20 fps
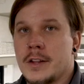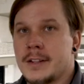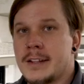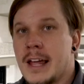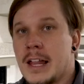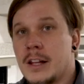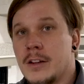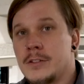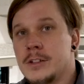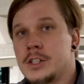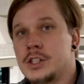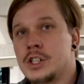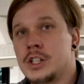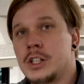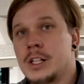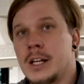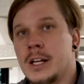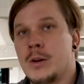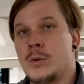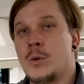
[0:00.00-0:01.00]
the
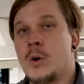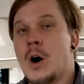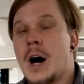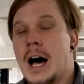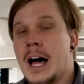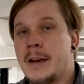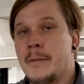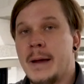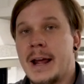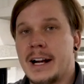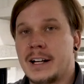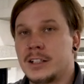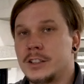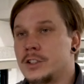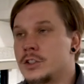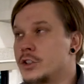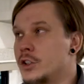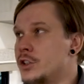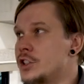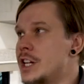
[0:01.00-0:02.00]
television. It will automatically
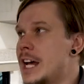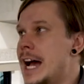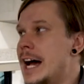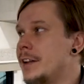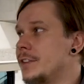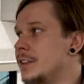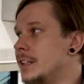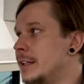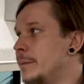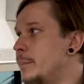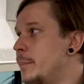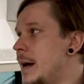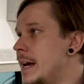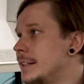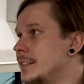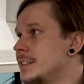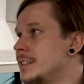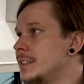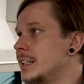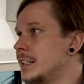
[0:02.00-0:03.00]
search out the
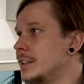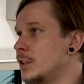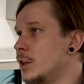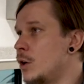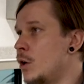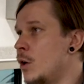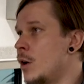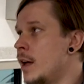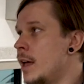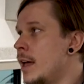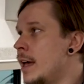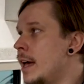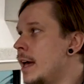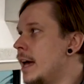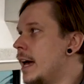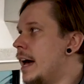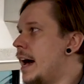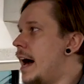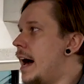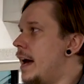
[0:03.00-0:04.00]
best signal
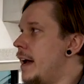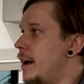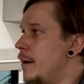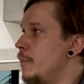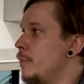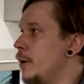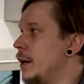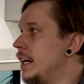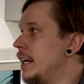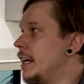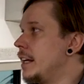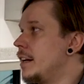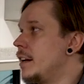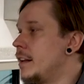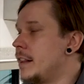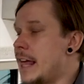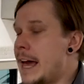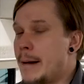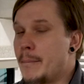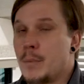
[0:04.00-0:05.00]
and bring
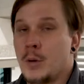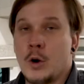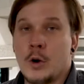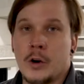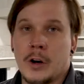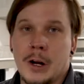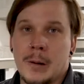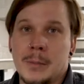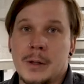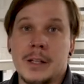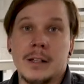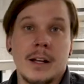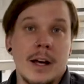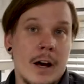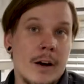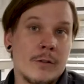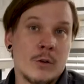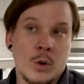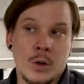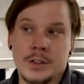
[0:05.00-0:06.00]
in that programming,
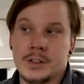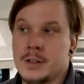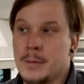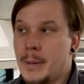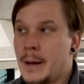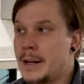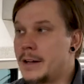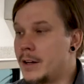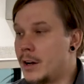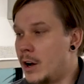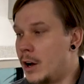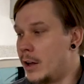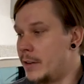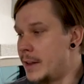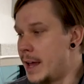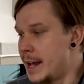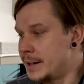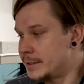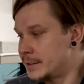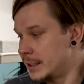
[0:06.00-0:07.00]
of course, dependent on
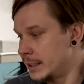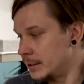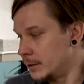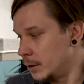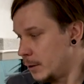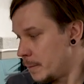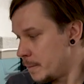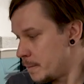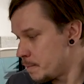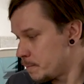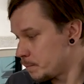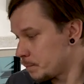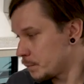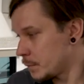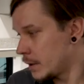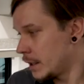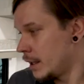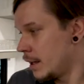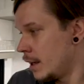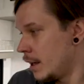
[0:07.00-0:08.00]
that signal.
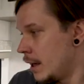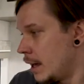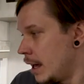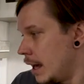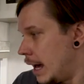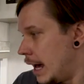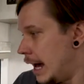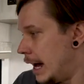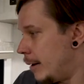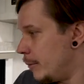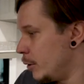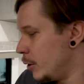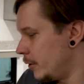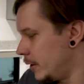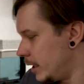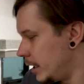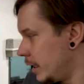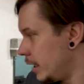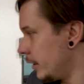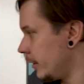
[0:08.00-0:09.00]

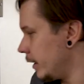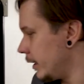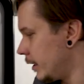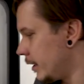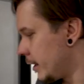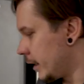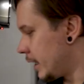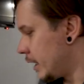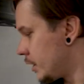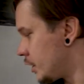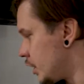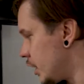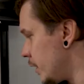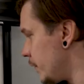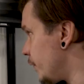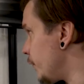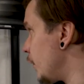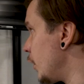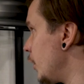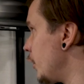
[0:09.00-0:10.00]
Moving here into the
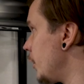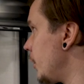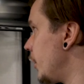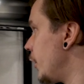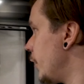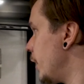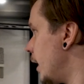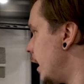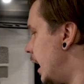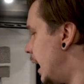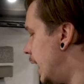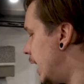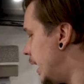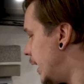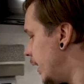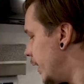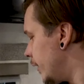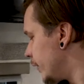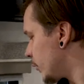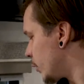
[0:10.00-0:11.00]
kitchen further,
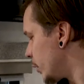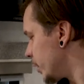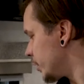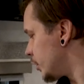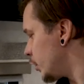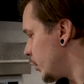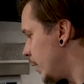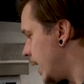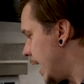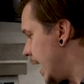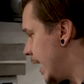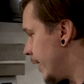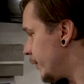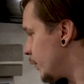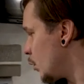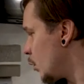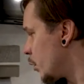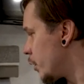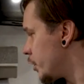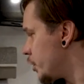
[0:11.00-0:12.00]
of course you
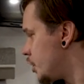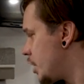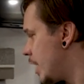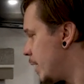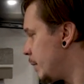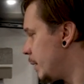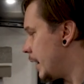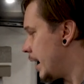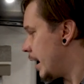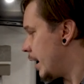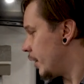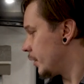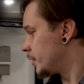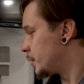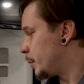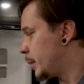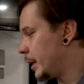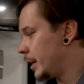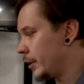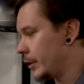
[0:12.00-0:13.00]
have your JBL
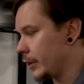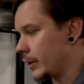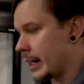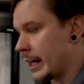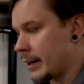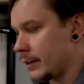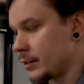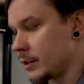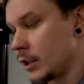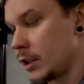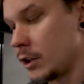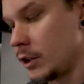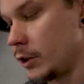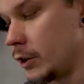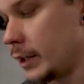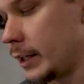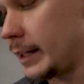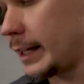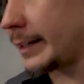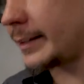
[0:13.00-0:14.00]
speaker that is included.